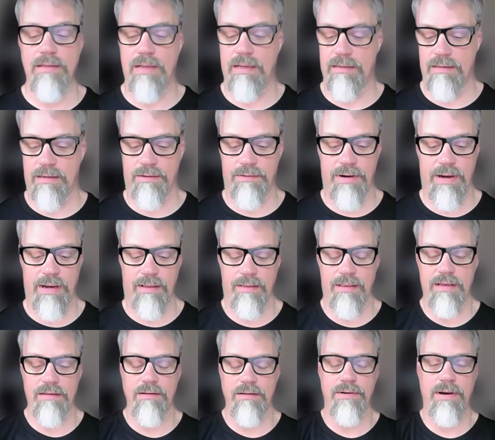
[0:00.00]
That's a great
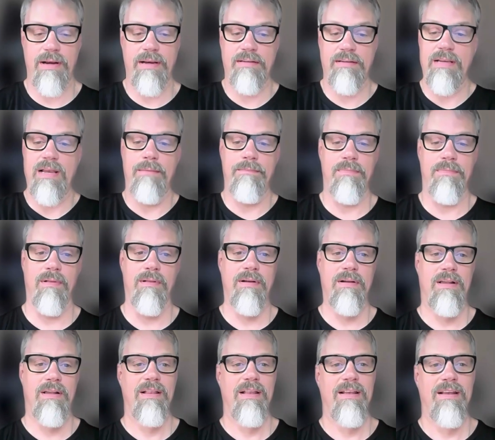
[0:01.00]
example.
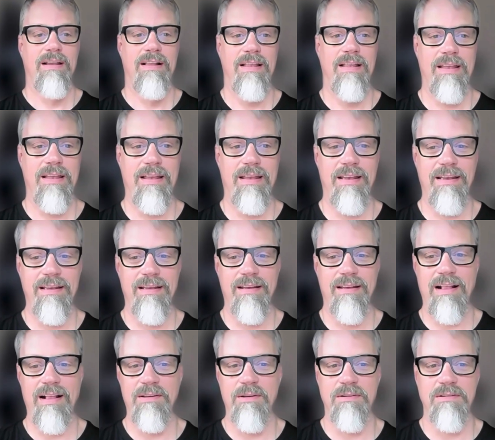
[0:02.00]

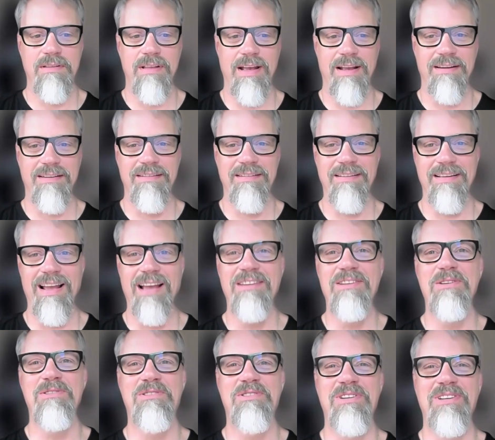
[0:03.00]
I'll use that. I
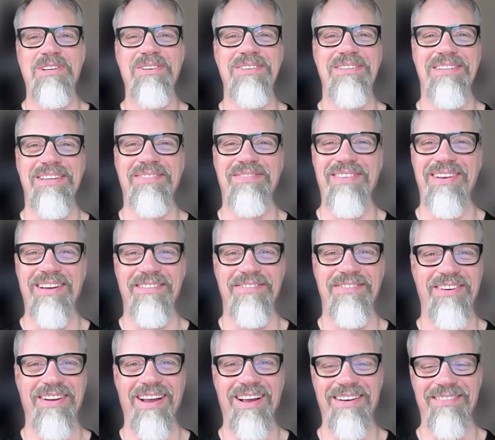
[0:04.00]
used to use it, but I
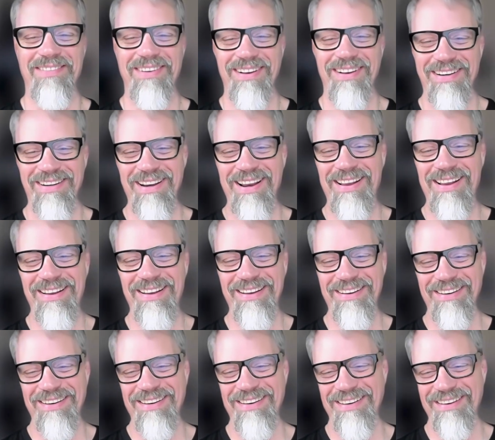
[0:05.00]
forgot about
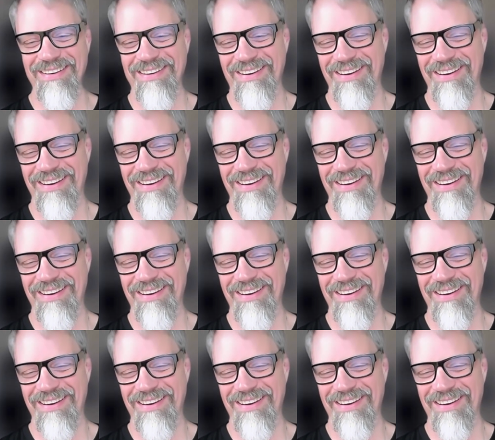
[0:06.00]
it.